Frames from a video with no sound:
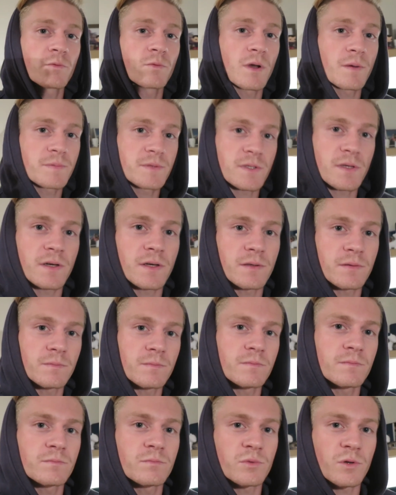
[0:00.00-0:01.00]
website
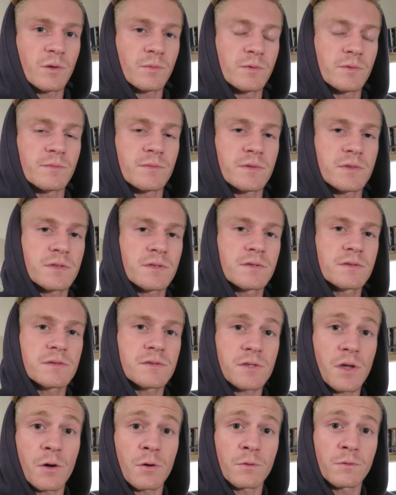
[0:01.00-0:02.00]
problems
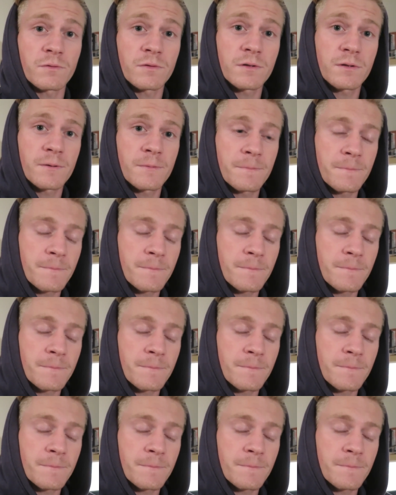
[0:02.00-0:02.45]
solved.